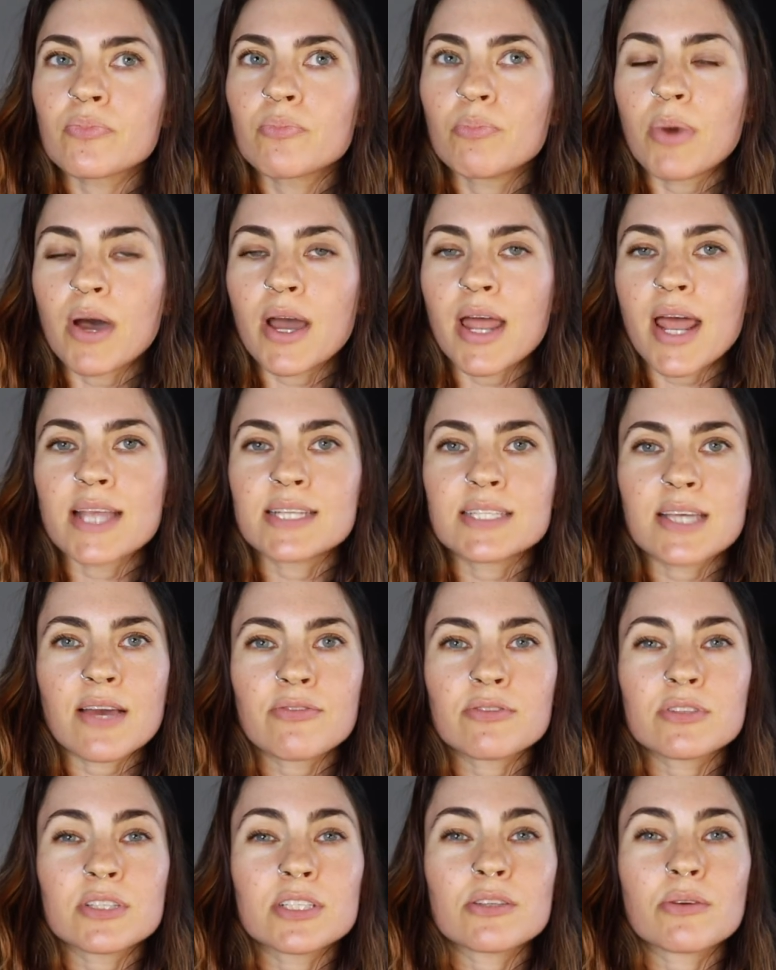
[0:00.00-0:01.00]
but I
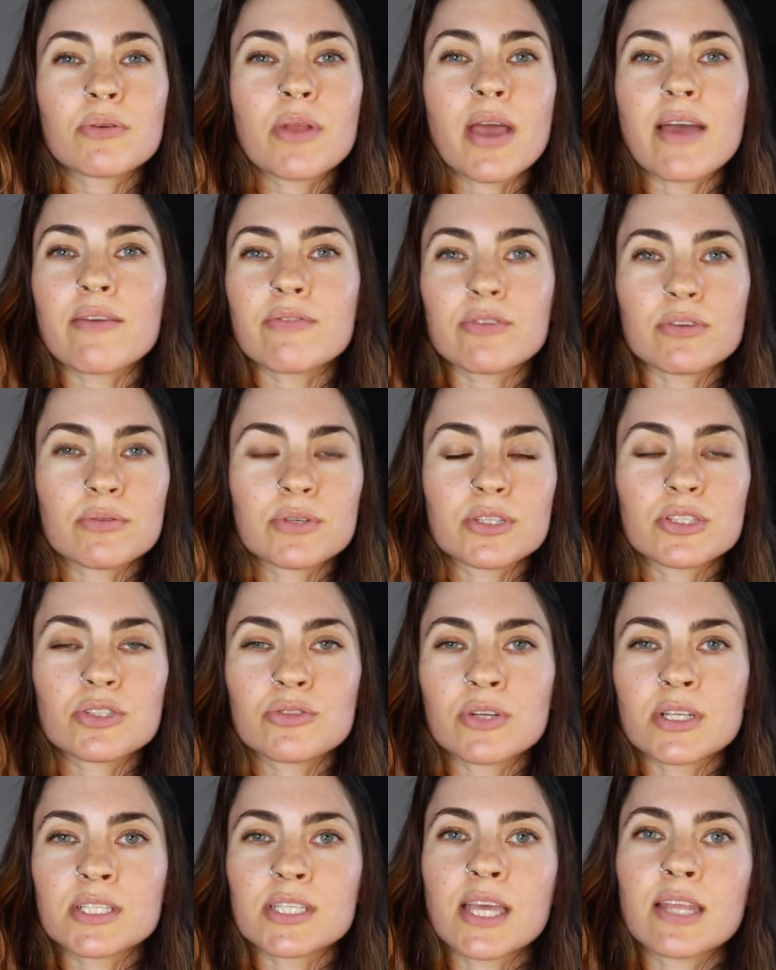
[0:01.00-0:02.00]
definitely don't ever
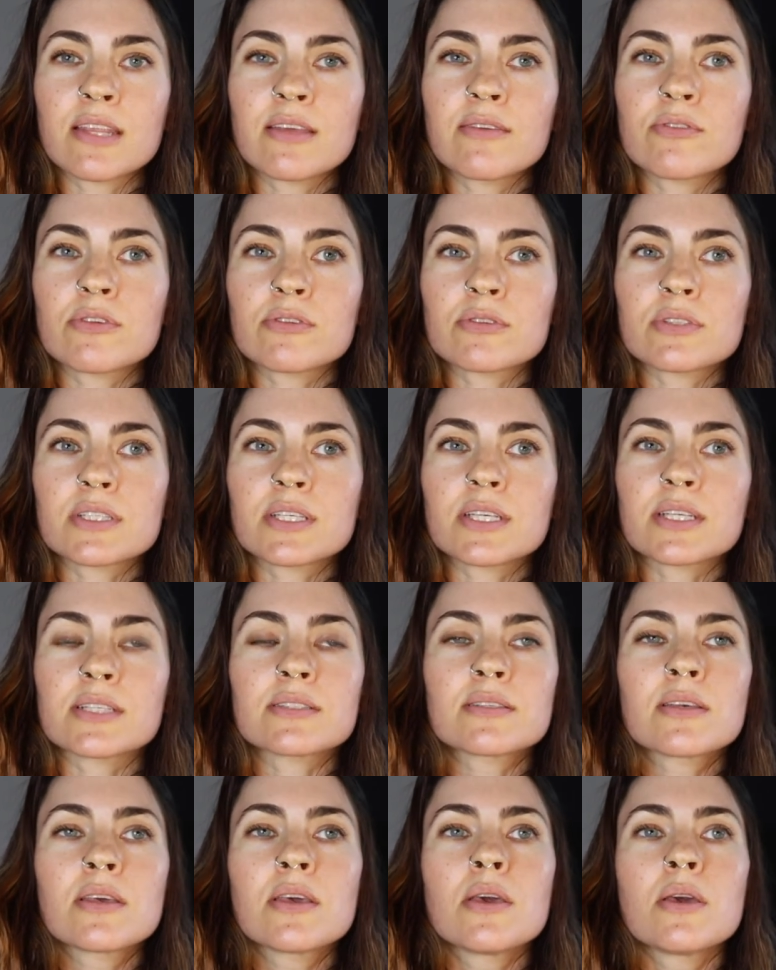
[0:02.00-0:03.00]
restrict any of those
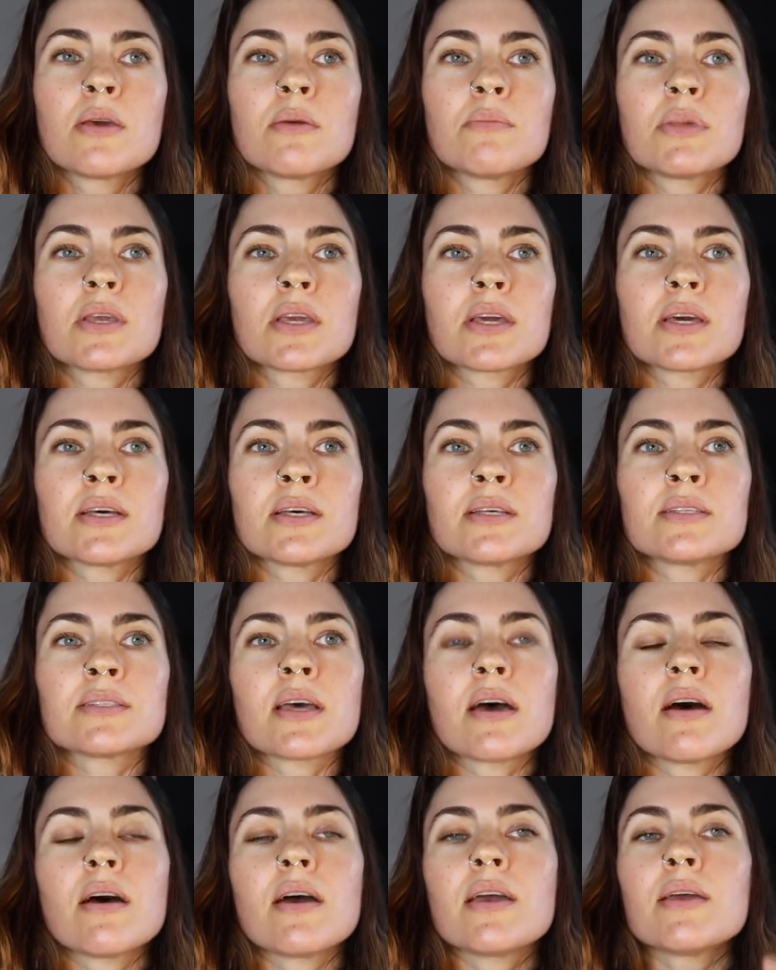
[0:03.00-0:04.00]
things, because
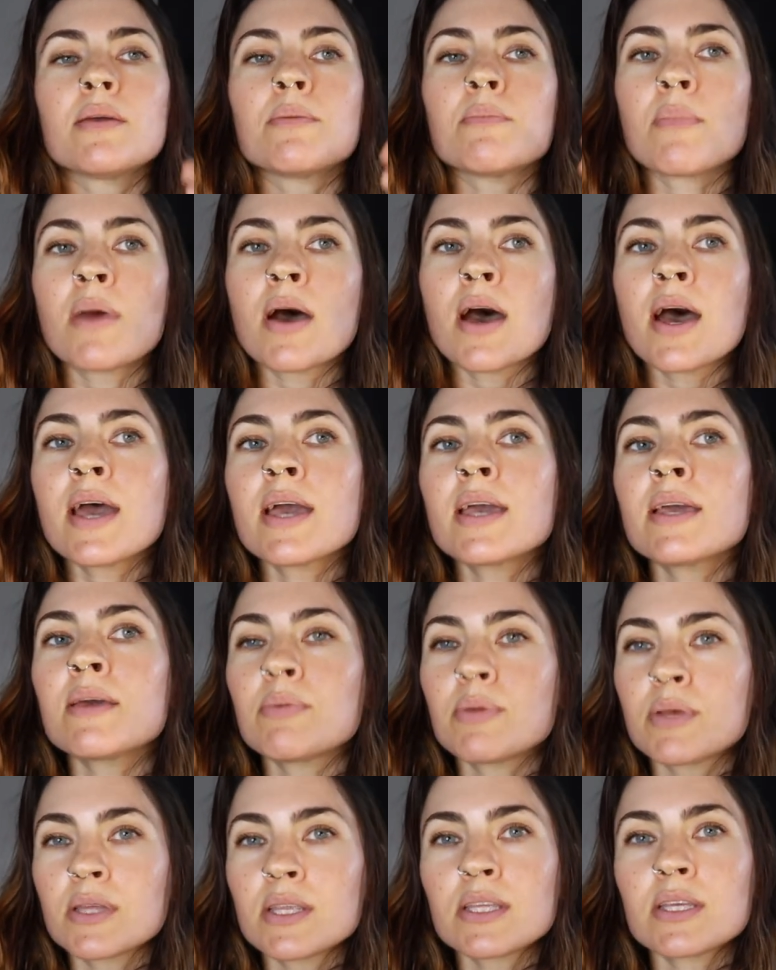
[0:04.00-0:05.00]
in my
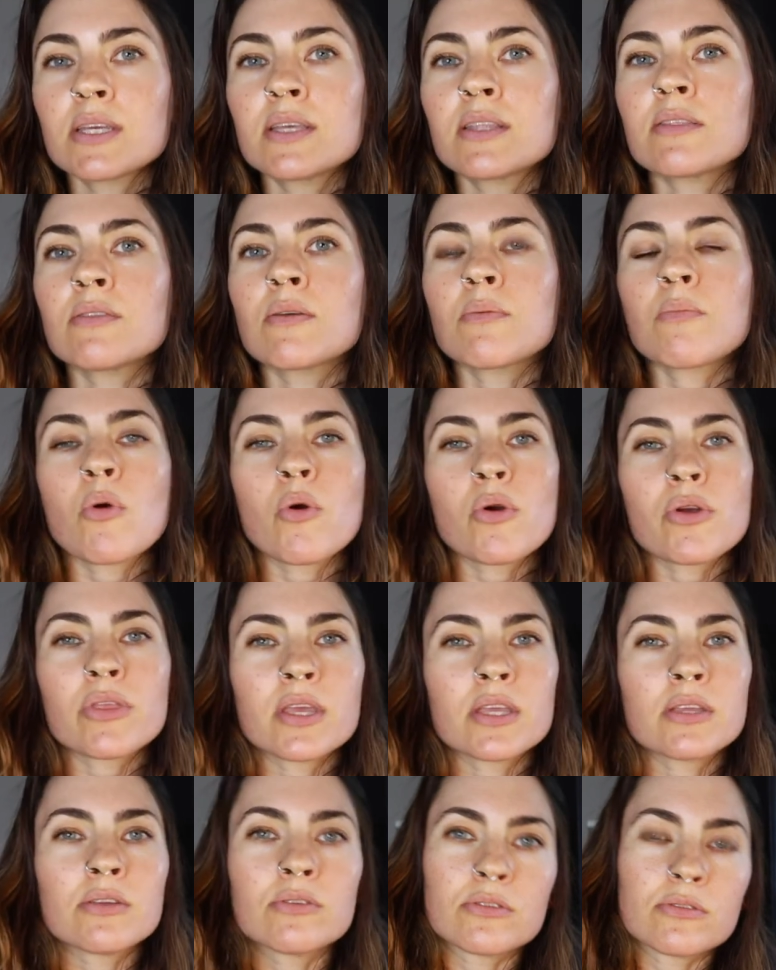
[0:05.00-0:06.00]
opinion, the more
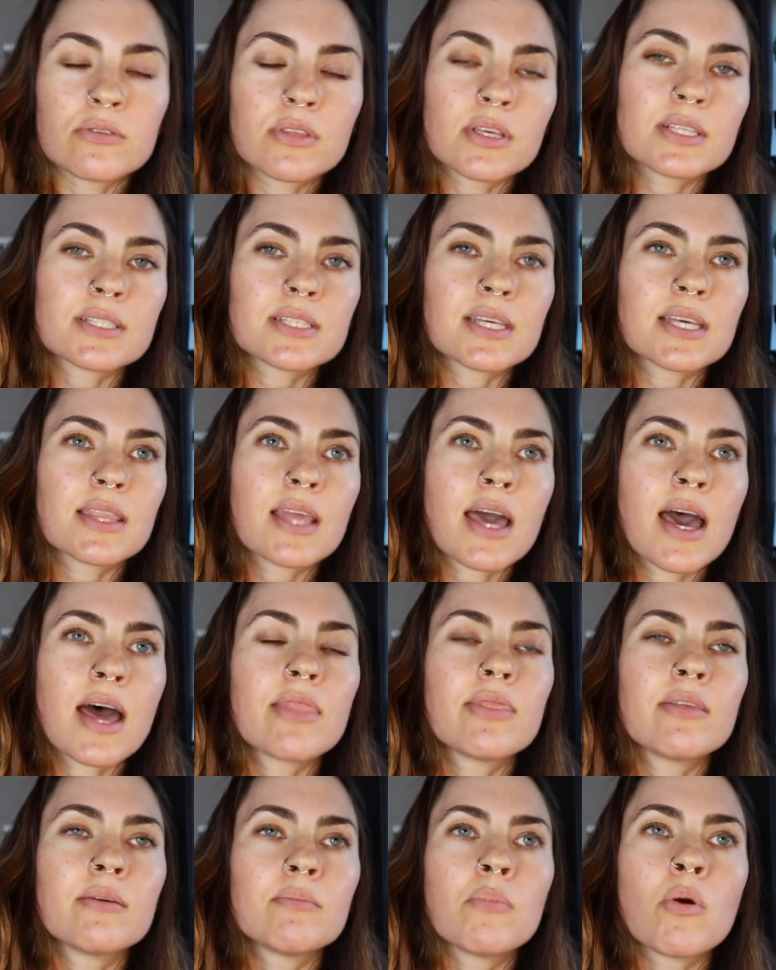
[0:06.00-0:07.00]
that you do things like
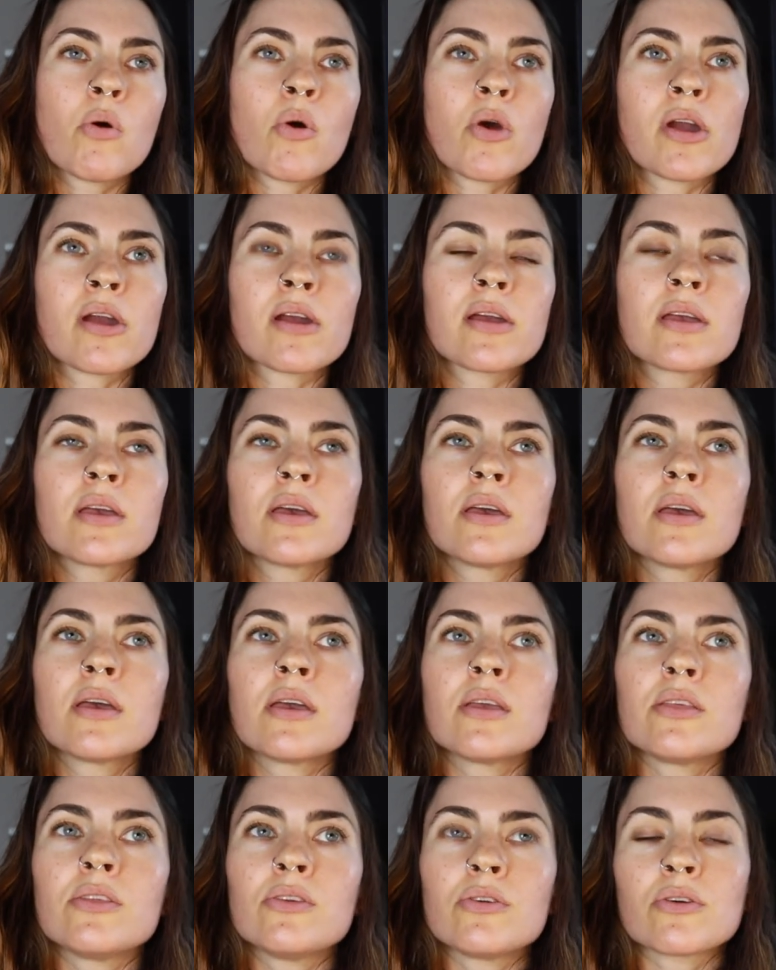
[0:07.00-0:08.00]
that, the more
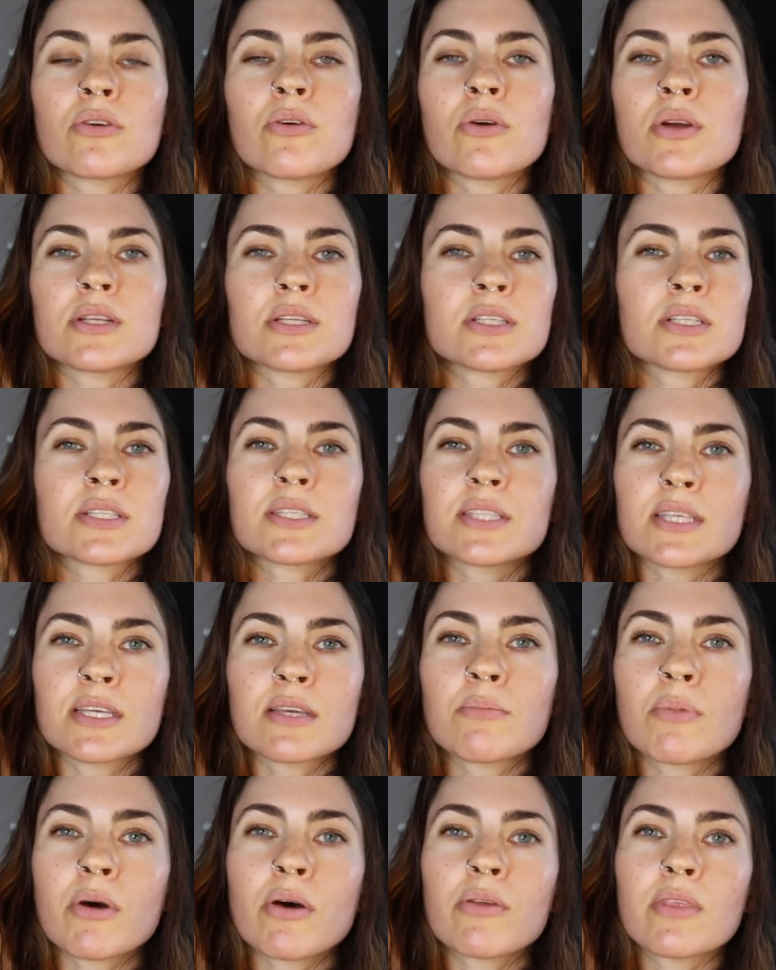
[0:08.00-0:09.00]
you're going to just think
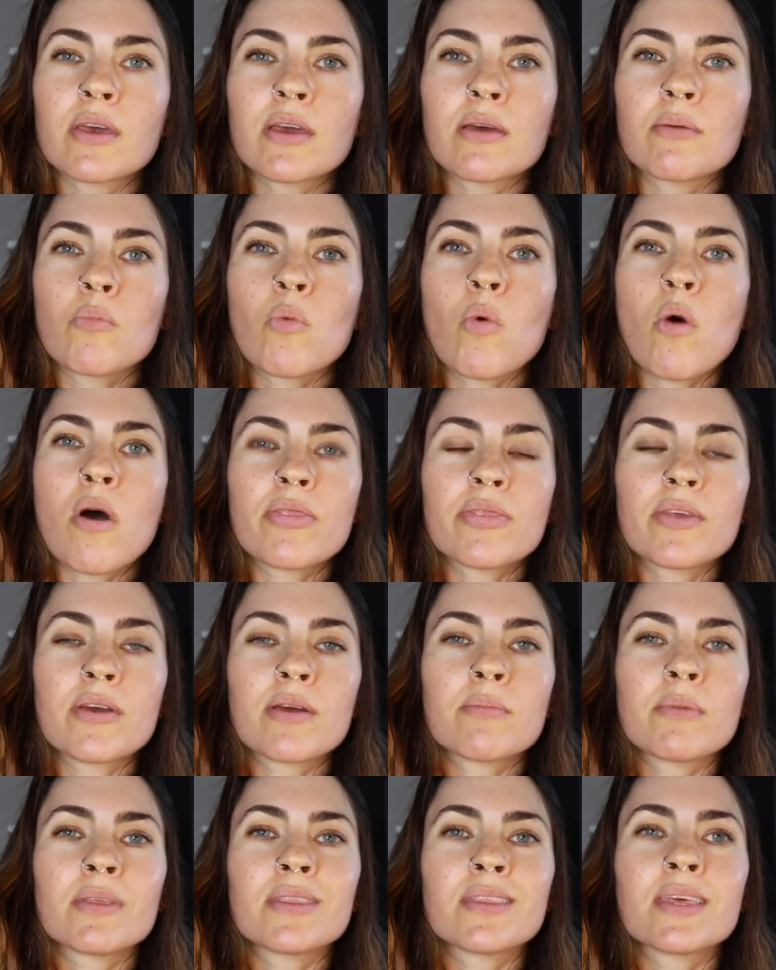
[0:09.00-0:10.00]
about them, want
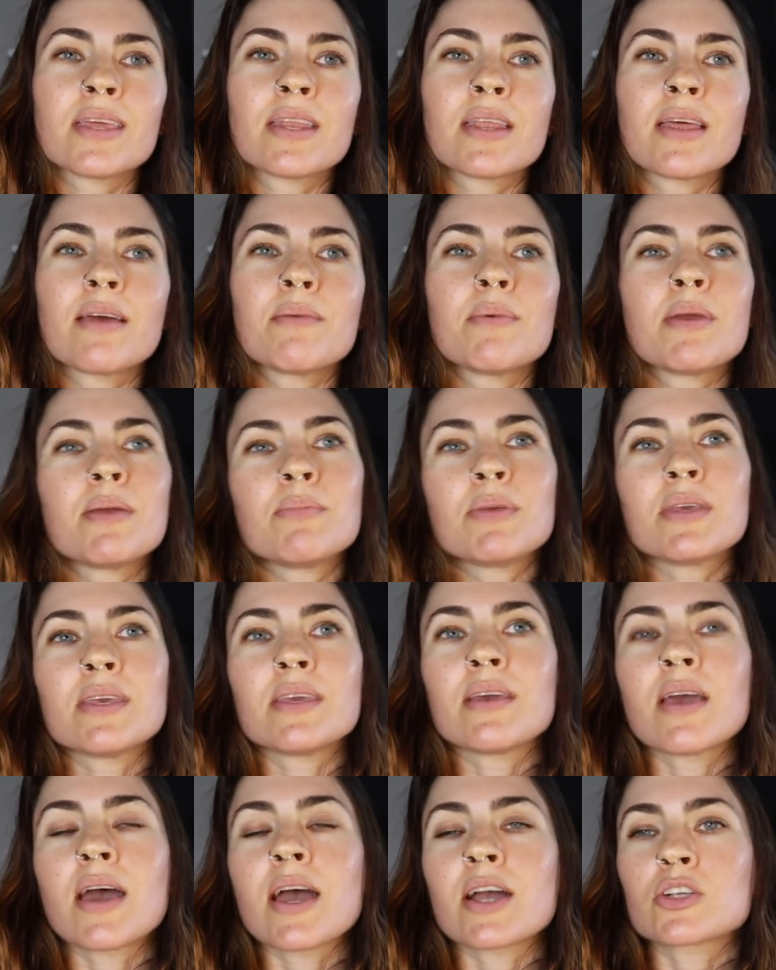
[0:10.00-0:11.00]
them, and then
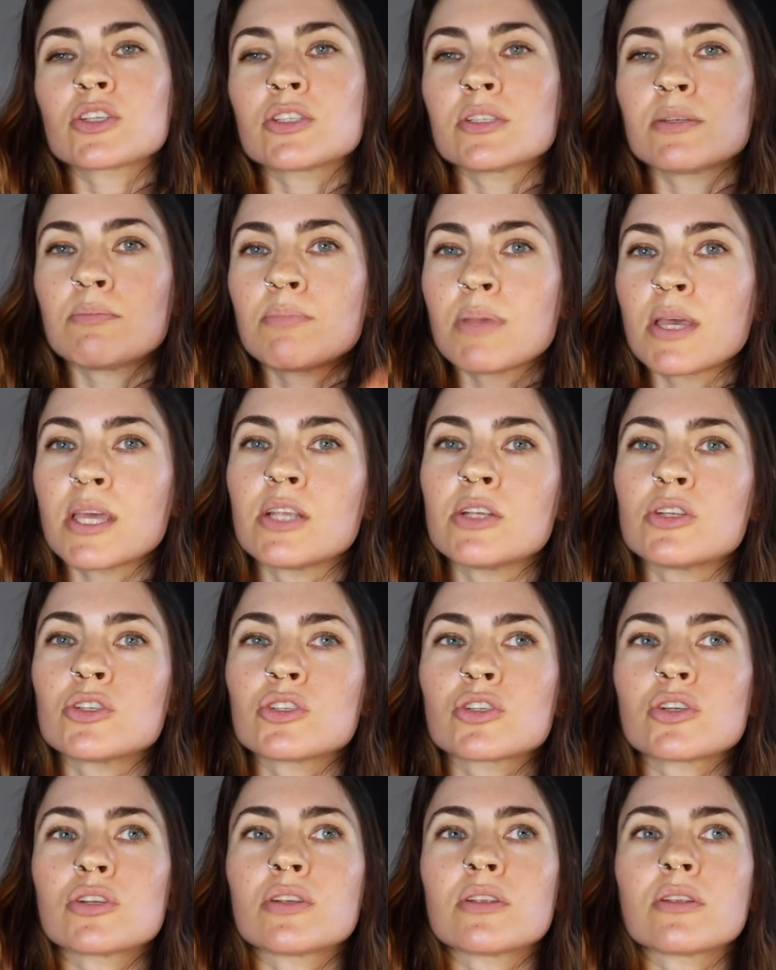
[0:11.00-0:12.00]
maybe actually binge